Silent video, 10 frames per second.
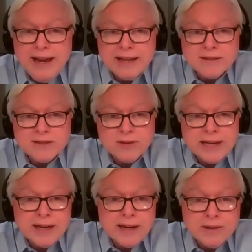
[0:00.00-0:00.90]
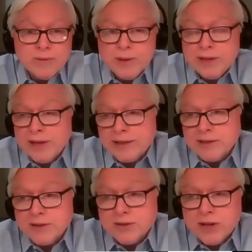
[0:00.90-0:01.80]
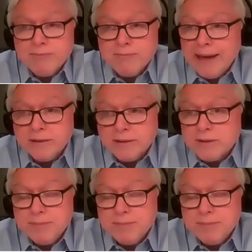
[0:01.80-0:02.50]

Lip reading: And so again, we think that there's some balance